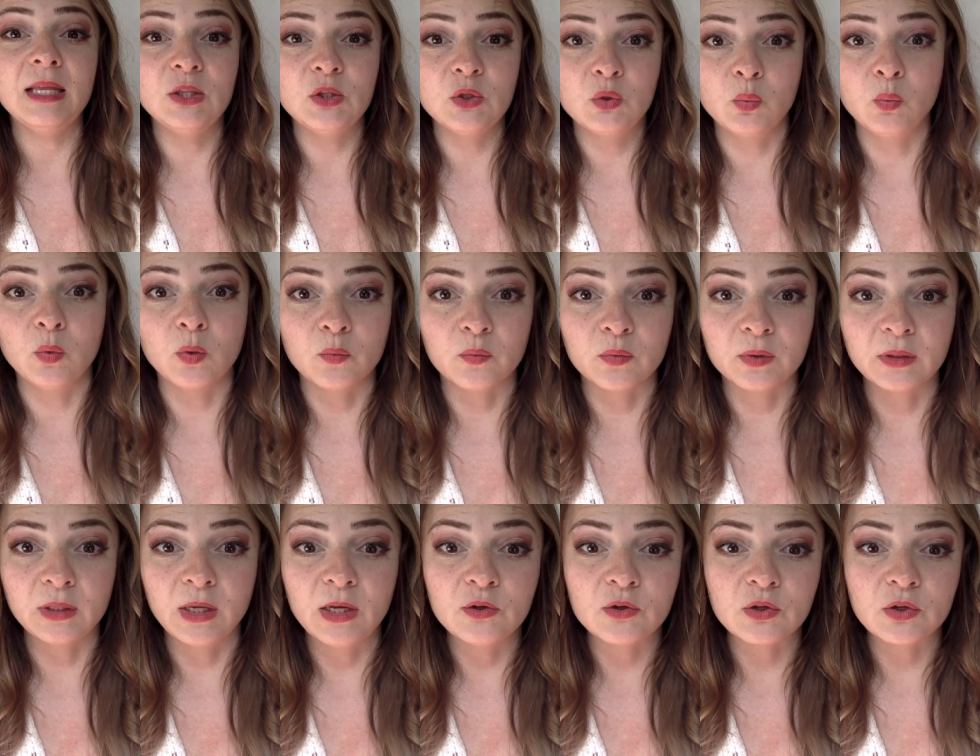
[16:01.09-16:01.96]
into a
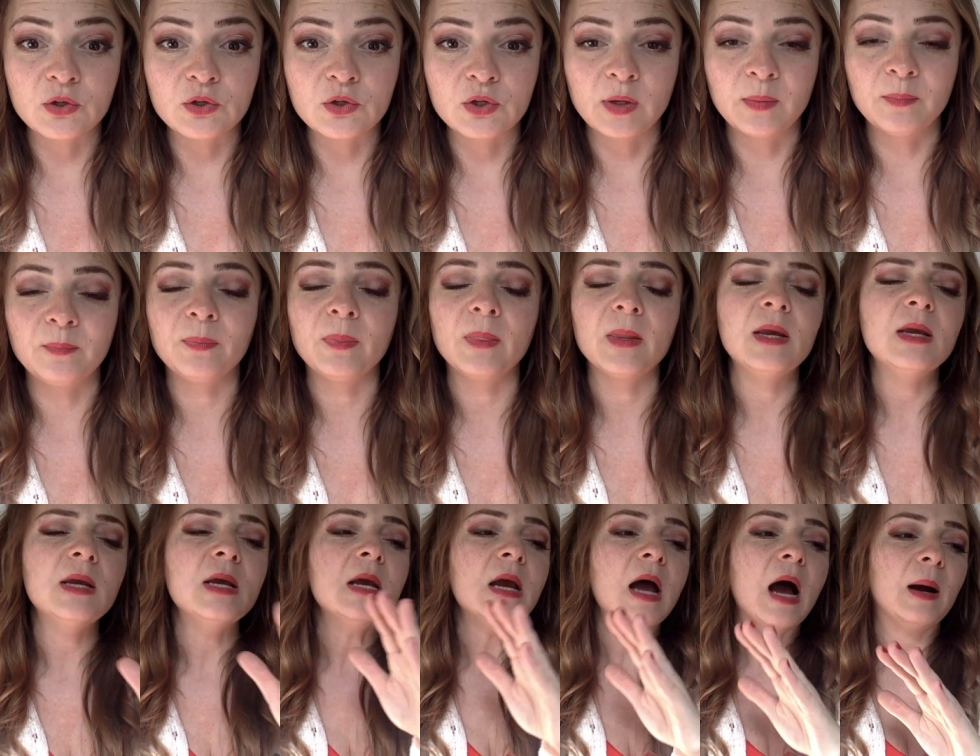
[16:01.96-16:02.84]
relationship.
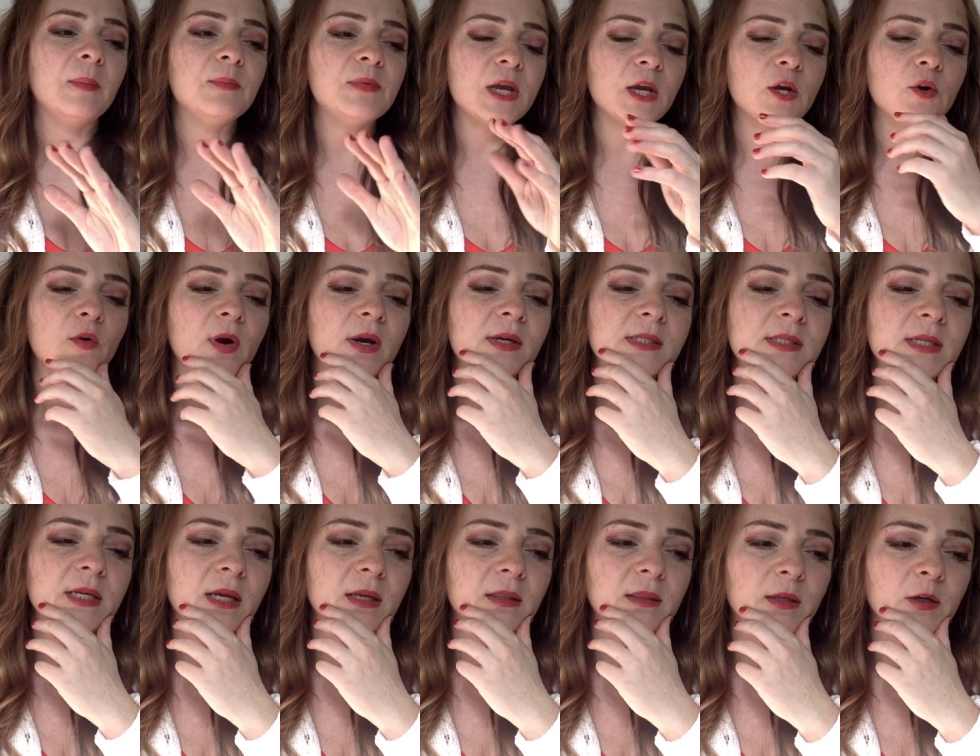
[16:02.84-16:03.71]
I'm
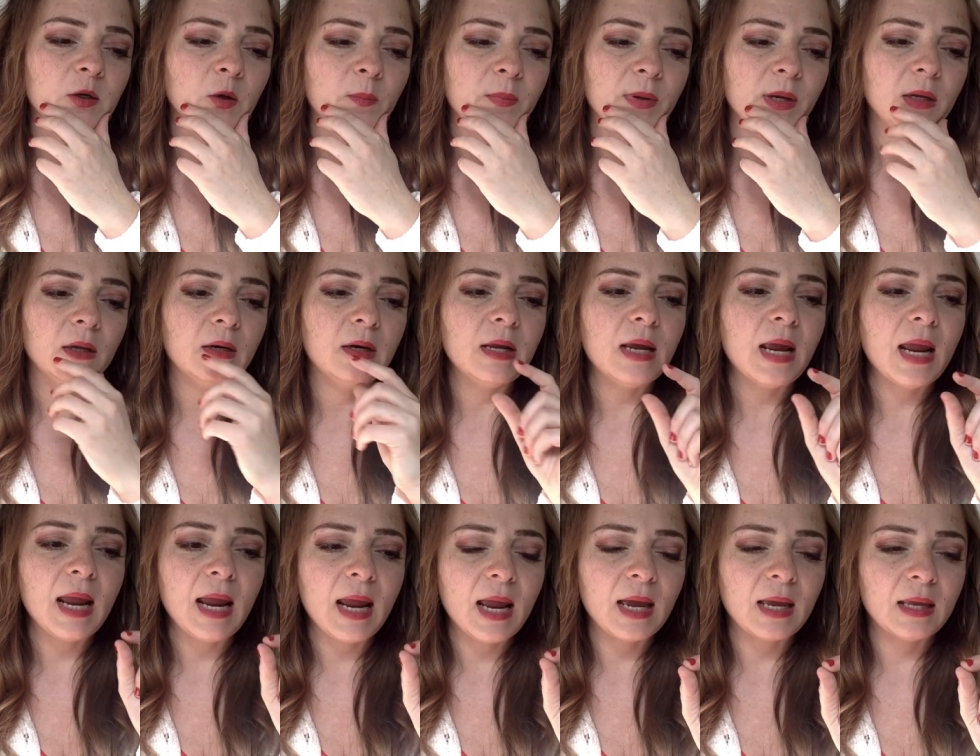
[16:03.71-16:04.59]
digressing a little bit
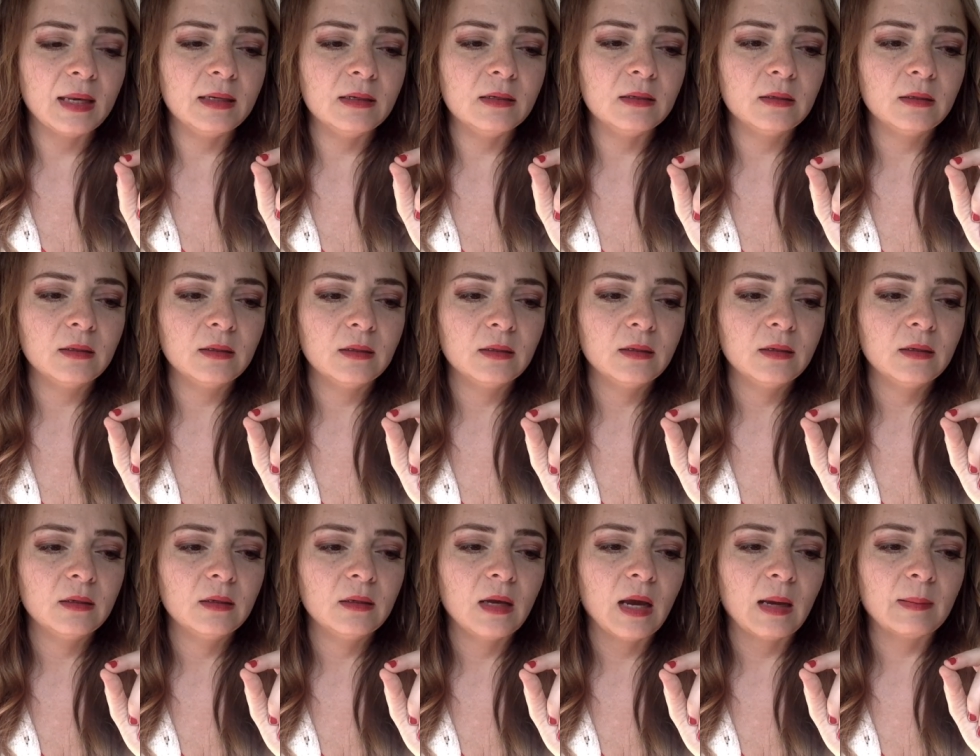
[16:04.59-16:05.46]
and
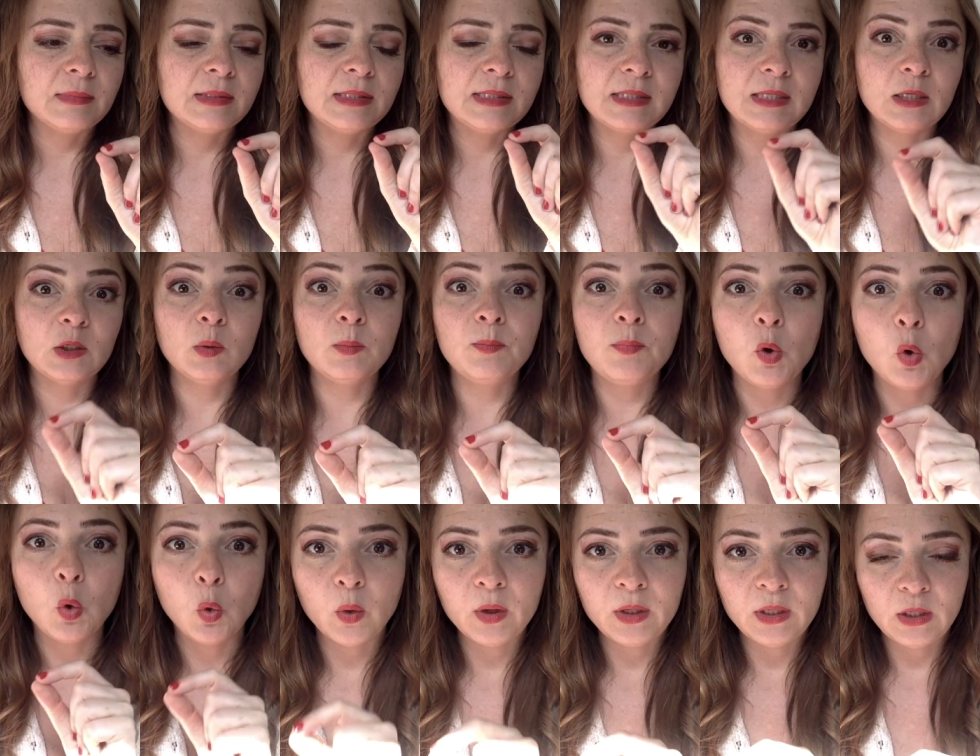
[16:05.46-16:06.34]
I'm still
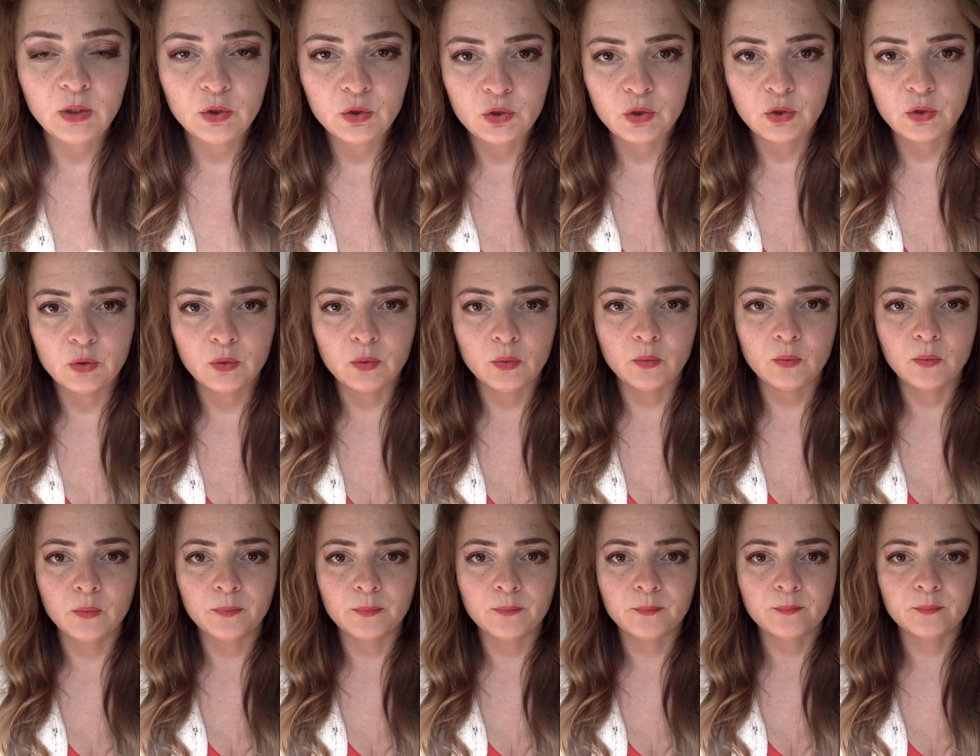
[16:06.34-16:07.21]
pointing
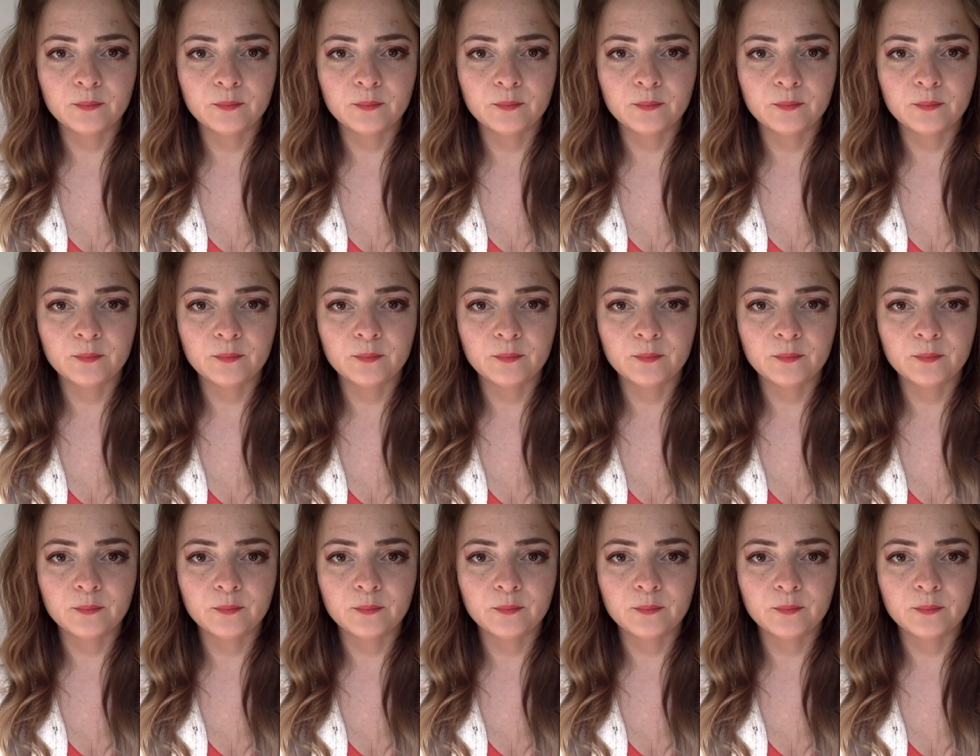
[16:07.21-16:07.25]
to